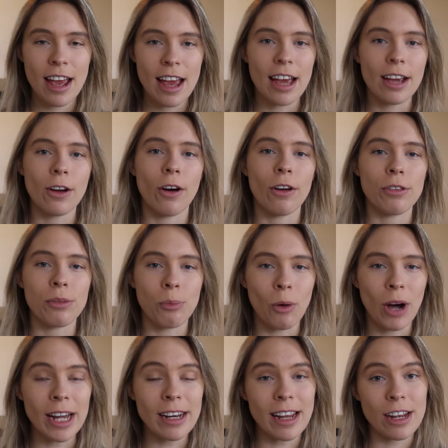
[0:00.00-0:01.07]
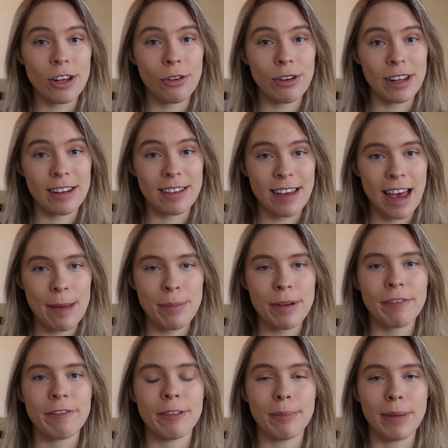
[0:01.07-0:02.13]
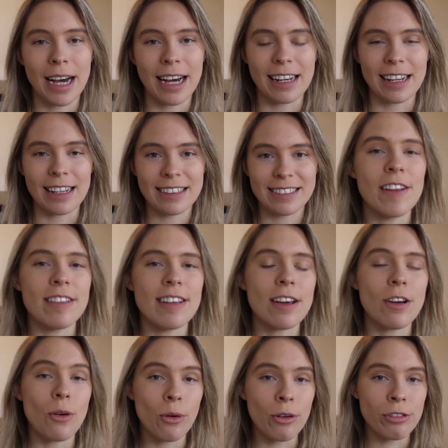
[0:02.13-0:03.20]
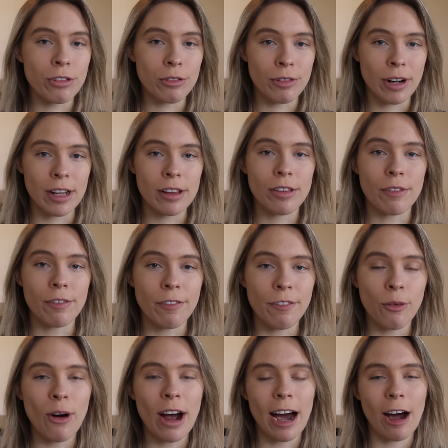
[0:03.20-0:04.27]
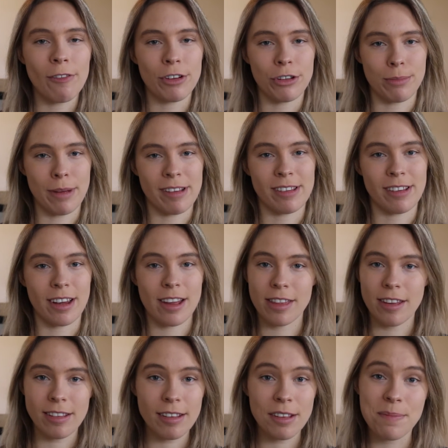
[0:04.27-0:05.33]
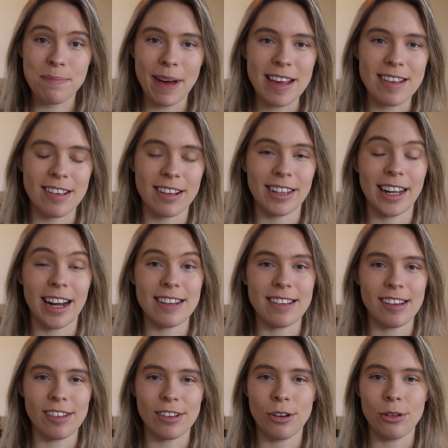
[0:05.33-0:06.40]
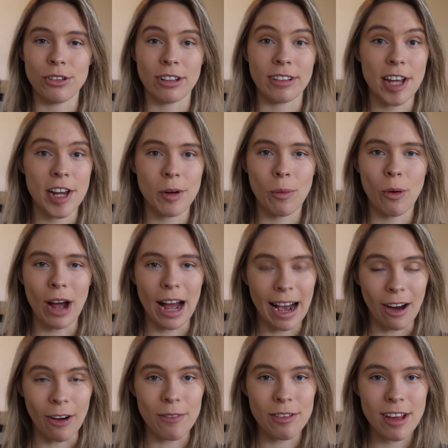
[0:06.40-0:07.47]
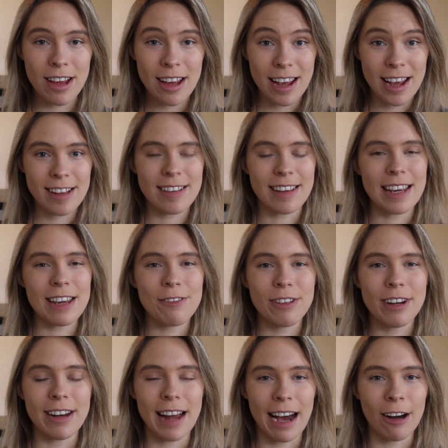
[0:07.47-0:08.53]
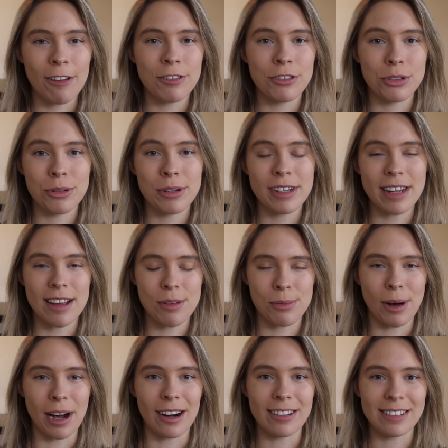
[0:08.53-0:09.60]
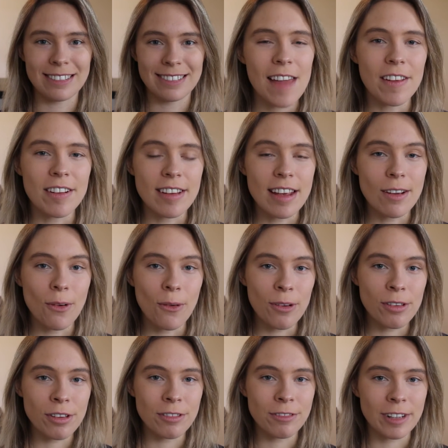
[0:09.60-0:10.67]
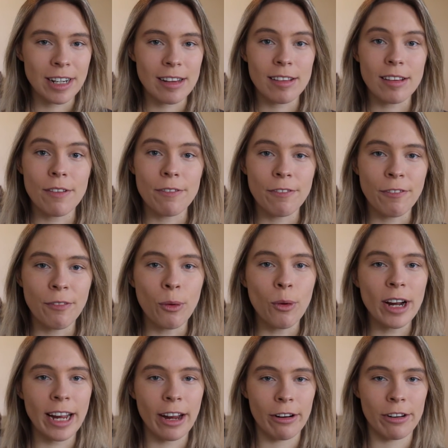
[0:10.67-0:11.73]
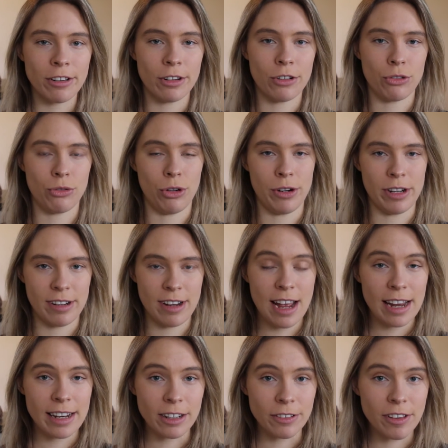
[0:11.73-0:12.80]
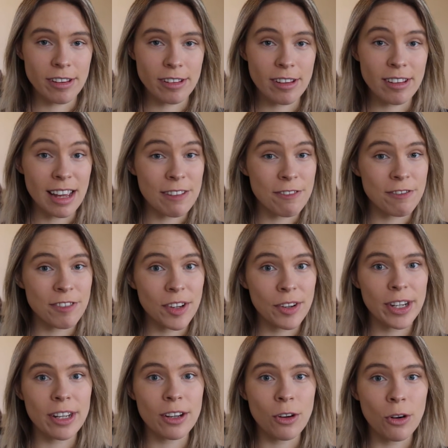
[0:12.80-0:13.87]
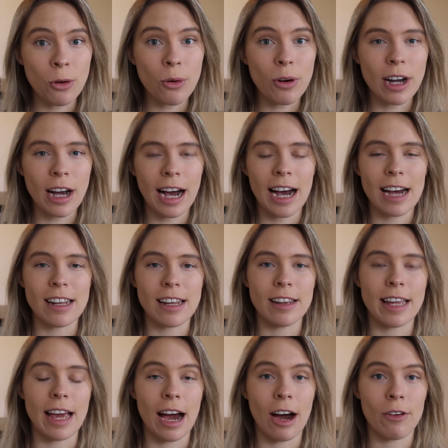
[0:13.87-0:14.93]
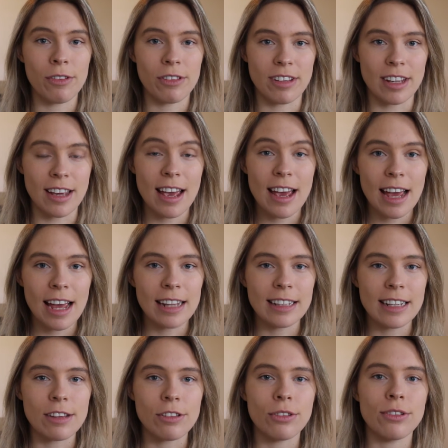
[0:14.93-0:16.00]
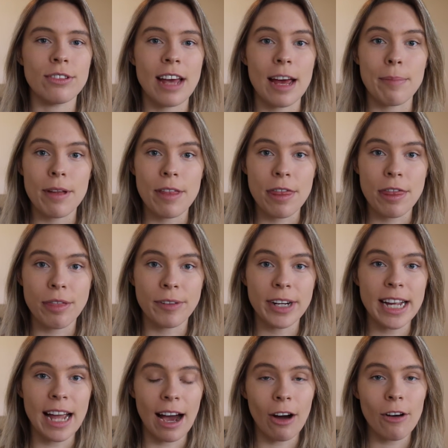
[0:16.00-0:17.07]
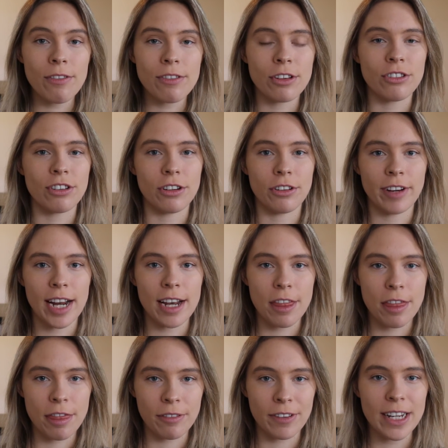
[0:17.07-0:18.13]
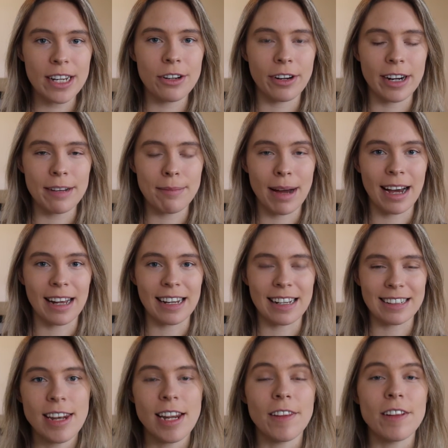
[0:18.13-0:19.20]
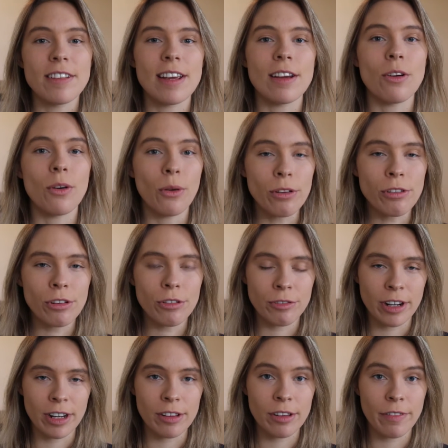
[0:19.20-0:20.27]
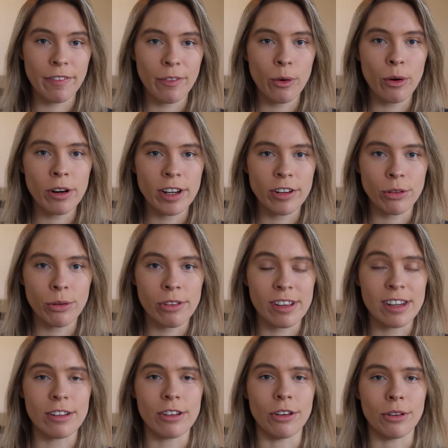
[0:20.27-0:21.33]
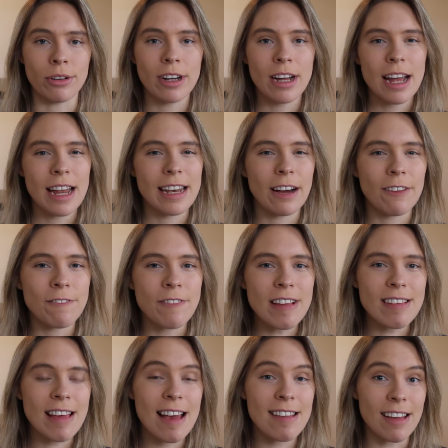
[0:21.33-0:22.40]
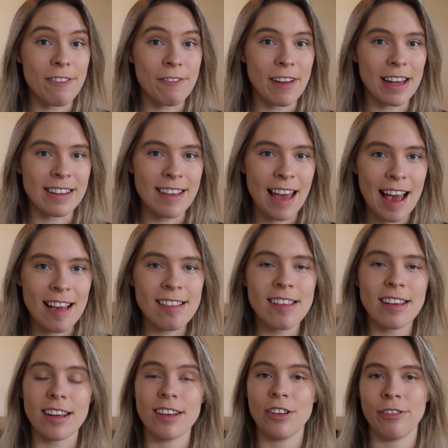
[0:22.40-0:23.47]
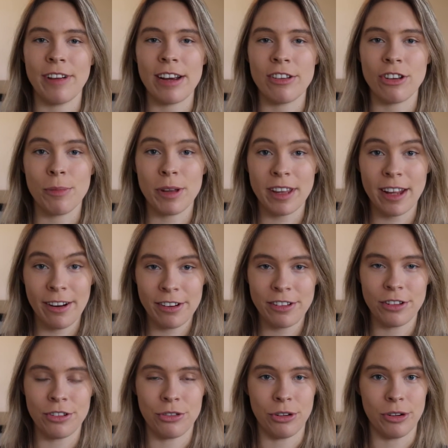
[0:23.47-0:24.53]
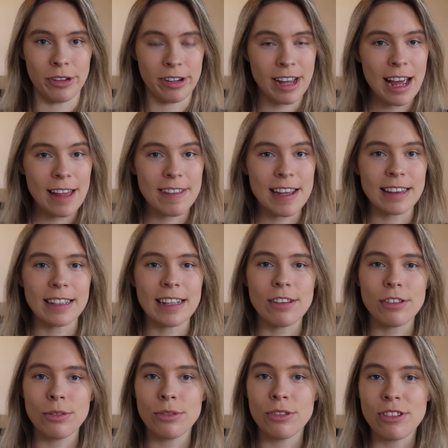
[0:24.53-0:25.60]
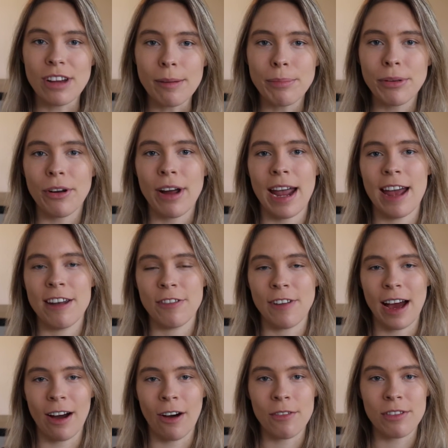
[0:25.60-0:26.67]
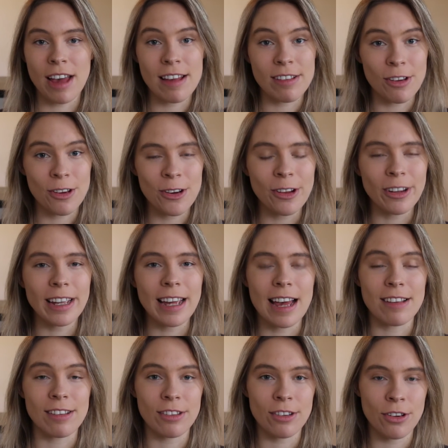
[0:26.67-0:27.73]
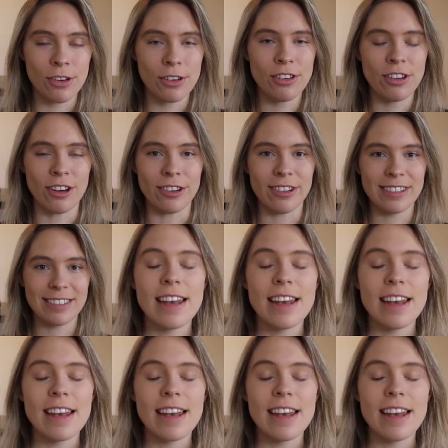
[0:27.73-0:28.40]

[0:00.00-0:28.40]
It costs 1 and you can tap it for mana. And the deck also runs 4 Elvish Mystic. This is basically identical to Llanowar Elves. It's even an Elf Druid as well. And the deck also runs 4 Heritage Druid. Now this is a very core card in the Elves deck. It lets you tap 3 elves to generate 3 green mana. Now the deck also runs 4 Nettle Sentinel. Now this has a fantastic interaction with Heritage Druid that lets you dump your hand of elves as early as turn 2.